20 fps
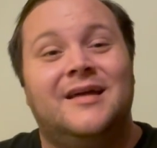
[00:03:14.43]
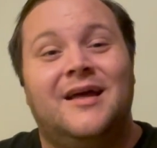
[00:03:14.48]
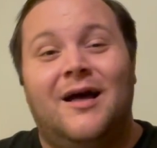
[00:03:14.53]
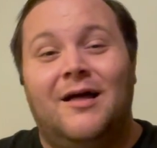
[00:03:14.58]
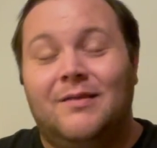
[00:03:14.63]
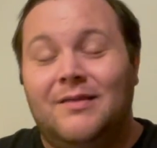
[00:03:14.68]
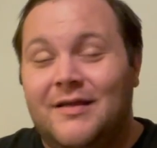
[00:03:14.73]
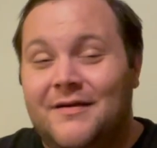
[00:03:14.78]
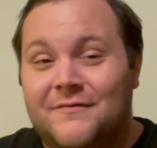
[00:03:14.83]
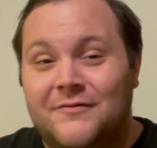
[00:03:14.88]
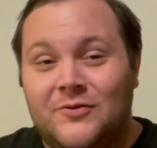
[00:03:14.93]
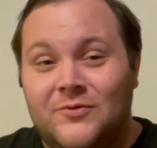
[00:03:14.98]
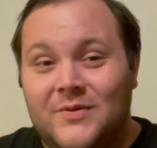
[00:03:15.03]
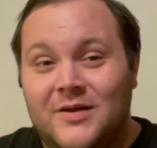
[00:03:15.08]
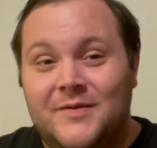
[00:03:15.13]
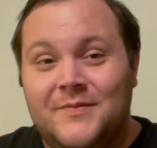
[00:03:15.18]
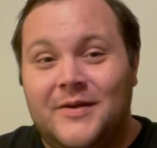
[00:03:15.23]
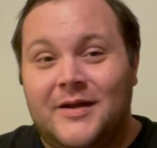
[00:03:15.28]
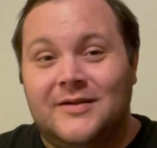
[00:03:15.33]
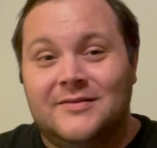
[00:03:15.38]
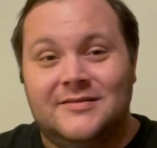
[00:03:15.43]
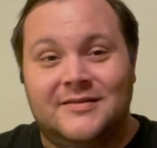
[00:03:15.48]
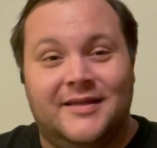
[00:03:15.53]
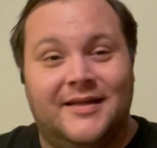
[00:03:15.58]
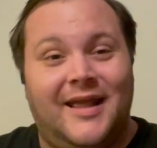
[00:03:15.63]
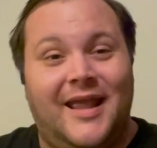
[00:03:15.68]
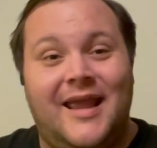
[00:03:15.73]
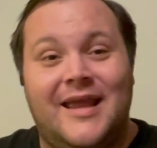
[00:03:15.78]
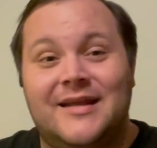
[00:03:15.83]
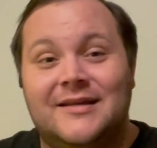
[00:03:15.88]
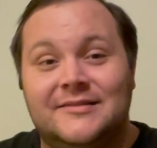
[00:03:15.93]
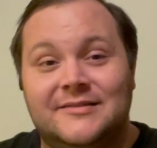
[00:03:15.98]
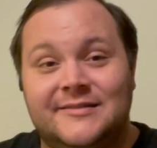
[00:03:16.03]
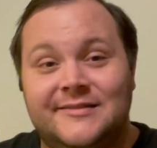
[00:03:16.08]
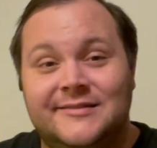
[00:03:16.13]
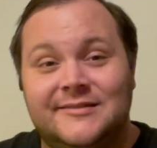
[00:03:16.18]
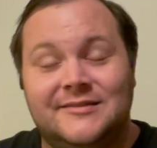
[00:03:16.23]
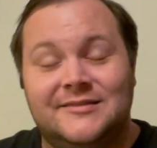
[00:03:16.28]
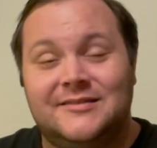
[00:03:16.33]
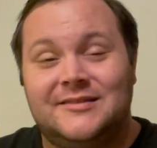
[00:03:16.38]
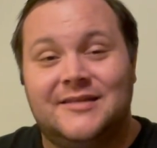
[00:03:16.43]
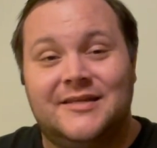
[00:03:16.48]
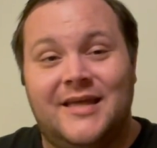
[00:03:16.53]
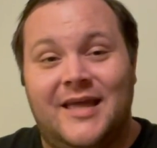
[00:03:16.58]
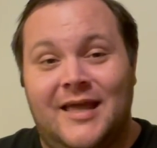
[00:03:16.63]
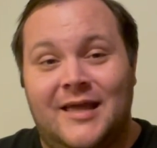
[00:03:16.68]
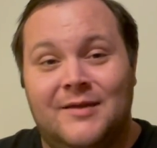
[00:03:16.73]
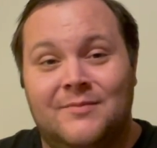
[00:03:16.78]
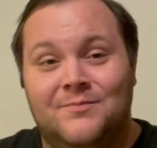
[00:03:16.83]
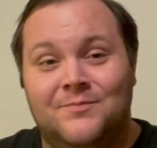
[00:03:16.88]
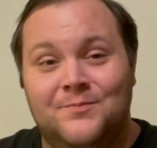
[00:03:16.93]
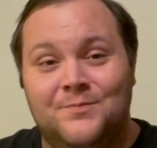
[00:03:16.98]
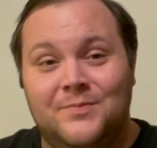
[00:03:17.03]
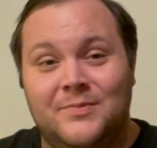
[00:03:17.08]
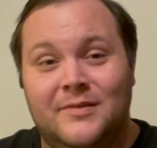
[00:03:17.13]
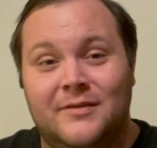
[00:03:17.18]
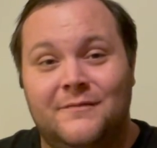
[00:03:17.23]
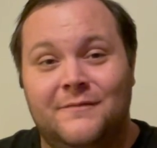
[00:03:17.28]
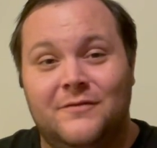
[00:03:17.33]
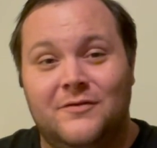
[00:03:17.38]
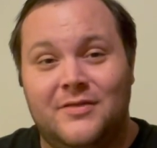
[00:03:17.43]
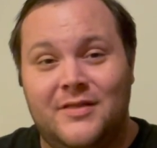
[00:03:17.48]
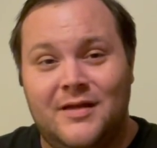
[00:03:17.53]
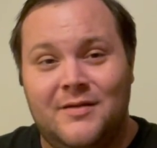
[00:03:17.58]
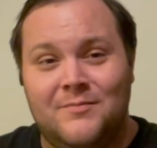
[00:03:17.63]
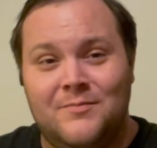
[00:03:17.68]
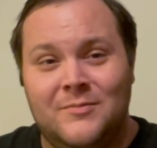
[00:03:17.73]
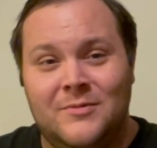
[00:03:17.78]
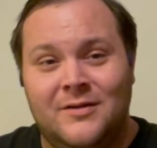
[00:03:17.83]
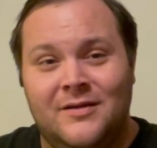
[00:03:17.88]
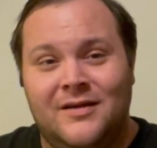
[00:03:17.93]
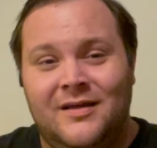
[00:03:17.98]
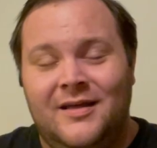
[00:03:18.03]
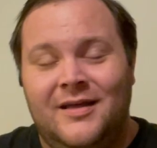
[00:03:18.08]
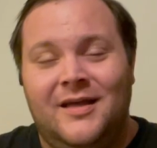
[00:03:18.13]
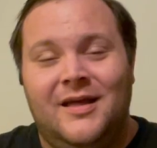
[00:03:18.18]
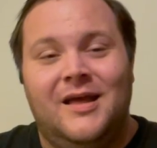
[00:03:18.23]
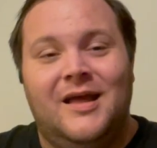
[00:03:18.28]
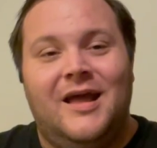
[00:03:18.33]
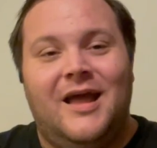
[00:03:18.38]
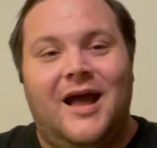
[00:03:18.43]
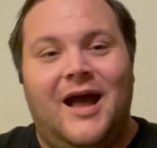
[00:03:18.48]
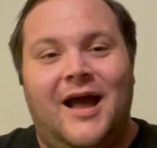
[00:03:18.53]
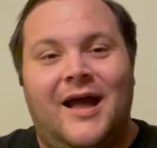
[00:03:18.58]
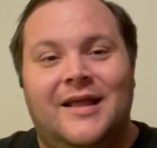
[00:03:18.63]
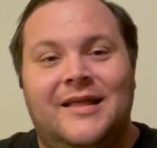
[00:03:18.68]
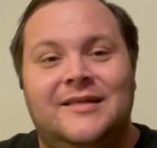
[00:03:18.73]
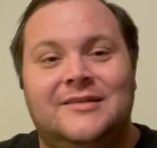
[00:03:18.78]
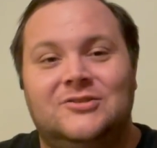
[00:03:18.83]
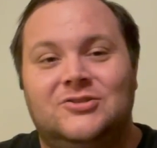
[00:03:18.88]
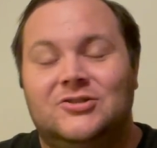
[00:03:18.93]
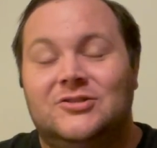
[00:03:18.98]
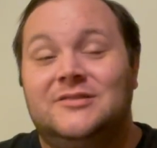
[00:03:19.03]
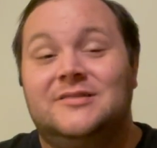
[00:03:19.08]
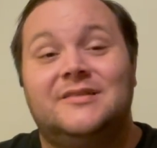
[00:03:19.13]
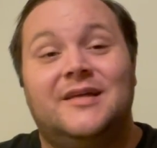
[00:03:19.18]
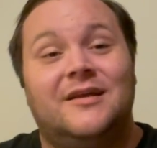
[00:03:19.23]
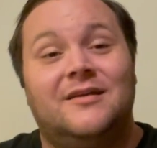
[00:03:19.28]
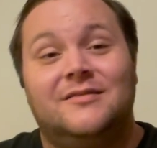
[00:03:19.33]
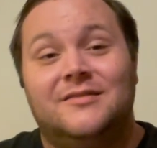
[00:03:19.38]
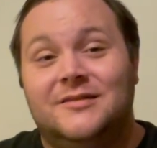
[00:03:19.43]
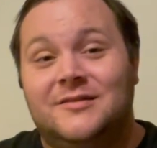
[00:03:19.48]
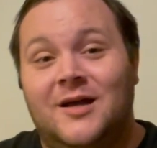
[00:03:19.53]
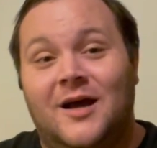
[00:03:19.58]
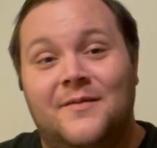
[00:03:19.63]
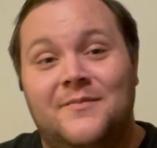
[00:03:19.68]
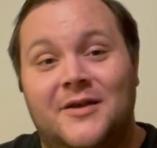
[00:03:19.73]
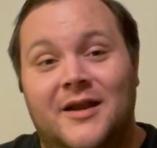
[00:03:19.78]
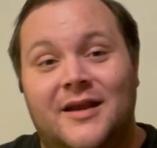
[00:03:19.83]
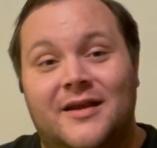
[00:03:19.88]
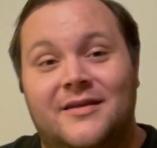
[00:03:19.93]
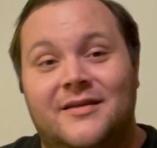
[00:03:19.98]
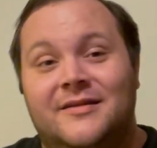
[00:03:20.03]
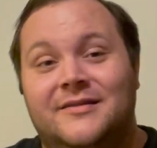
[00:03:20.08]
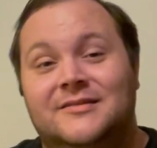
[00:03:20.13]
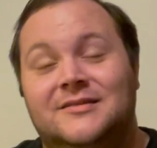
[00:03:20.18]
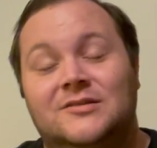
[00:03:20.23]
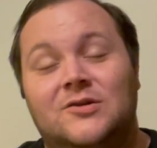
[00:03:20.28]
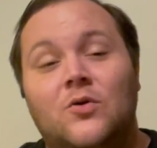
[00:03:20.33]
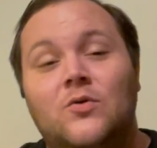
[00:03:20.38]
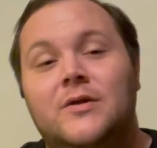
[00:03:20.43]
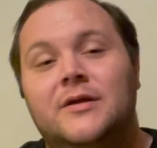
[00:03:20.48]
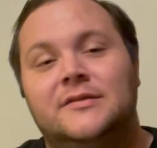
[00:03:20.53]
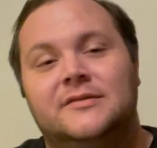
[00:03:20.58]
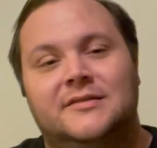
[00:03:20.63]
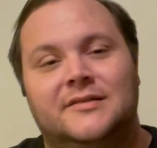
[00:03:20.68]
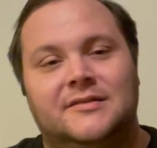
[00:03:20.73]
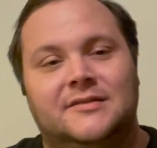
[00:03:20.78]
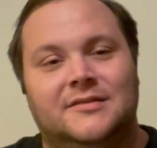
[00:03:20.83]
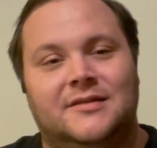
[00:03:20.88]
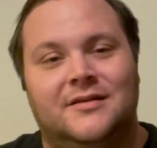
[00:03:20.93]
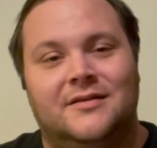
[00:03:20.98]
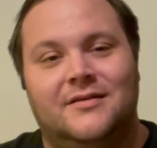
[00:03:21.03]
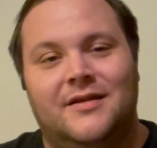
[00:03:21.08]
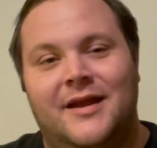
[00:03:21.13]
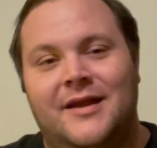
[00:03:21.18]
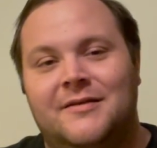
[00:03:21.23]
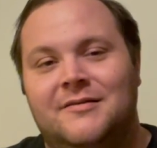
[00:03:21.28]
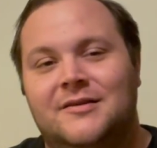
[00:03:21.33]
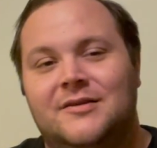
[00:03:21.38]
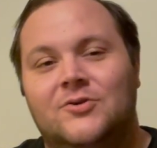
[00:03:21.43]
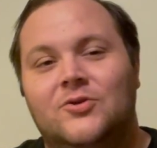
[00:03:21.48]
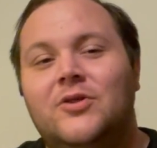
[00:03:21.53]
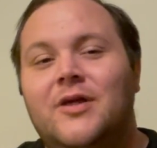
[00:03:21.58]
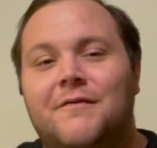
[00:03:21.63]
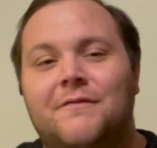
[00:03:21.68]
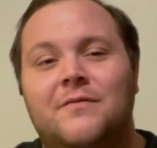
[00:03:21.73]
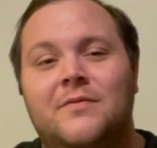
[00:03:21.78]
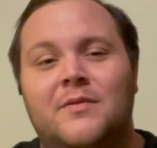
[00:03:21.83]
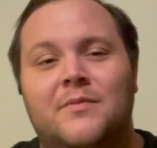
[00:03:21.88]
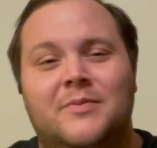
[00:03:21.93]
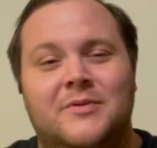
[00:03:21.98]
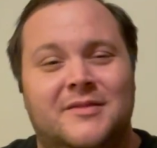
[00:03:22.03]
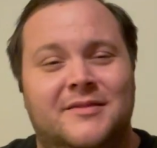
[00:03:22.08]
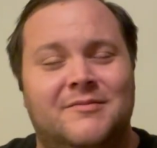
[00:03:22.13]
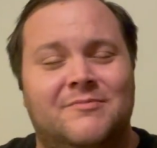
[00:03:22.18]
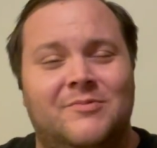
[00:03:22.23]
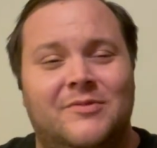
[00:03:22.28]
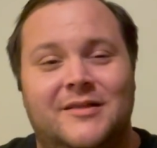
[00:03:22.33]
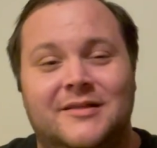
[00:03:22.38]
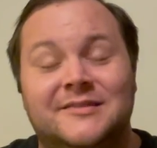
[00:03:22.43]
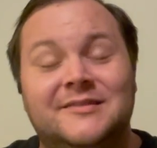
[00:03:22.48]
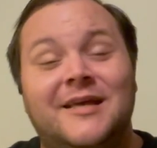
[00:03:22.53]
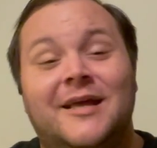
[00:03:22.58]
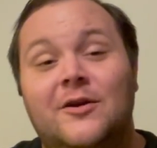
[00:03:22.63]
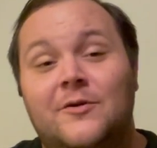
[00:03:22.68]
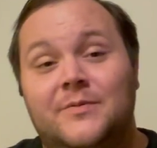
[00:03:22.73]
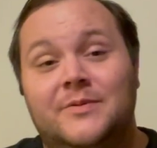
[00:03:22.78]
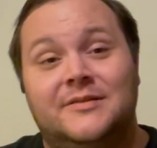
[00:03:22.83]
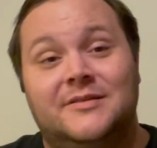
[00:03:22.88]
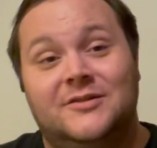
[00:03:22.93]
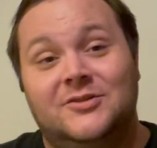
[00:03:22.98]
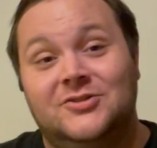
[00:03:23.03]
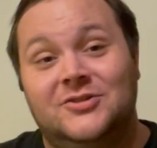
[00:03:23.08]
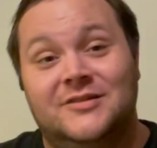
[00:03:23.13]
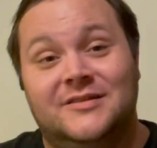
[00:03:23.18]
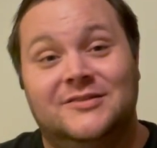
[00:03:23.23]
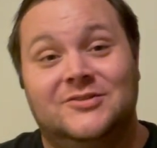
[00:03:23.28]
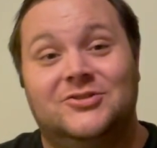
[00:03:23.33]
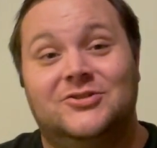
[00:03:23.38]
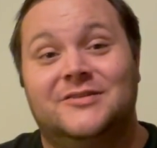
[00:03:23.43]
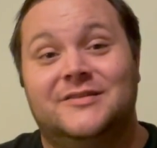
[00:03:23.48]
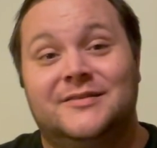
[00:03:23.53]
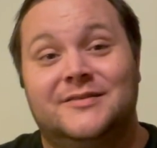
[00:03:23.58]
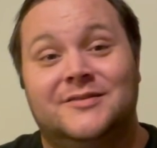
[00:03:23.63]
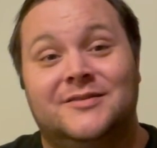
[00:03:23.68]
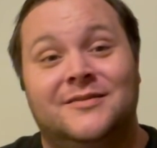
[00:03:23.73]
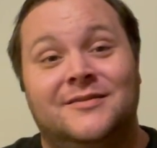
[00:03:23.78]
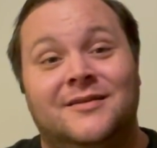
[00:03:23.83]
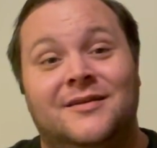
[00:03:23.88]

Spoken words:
11 rebounds and like 8 assists a game for them. He's just steadily dominating. He's so consistent, and to do that from the center position is just,